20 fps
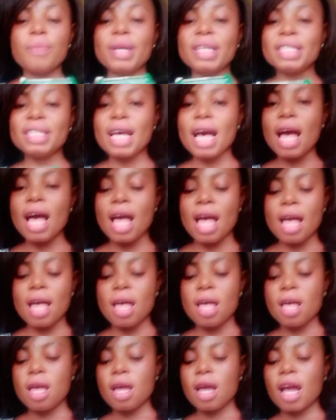butter,
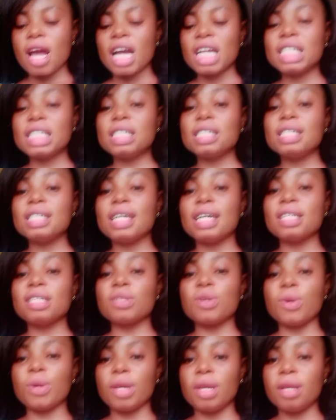cashew
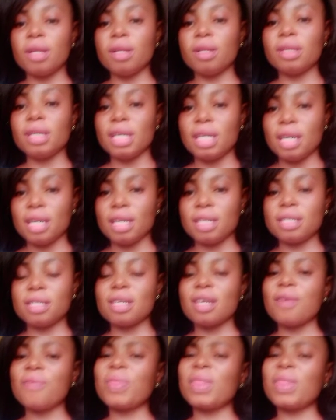nut oil in it.